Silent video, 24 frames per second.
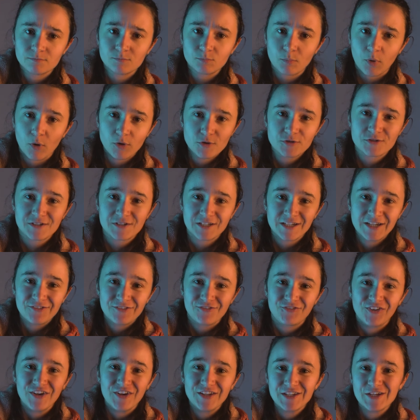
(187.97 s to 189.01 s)
posted
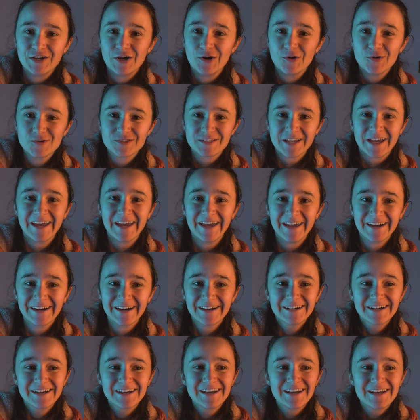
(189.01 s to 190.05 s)
videos
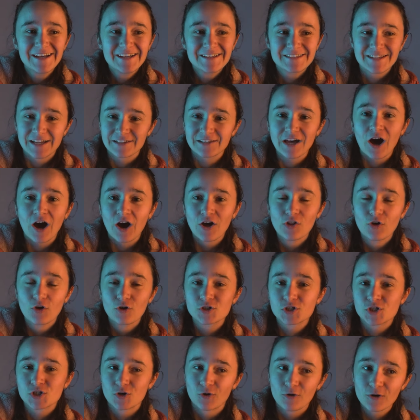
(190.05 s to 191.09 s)
here that are
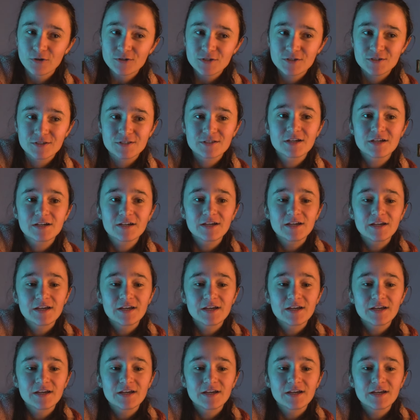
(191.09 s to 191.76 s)
not shorts.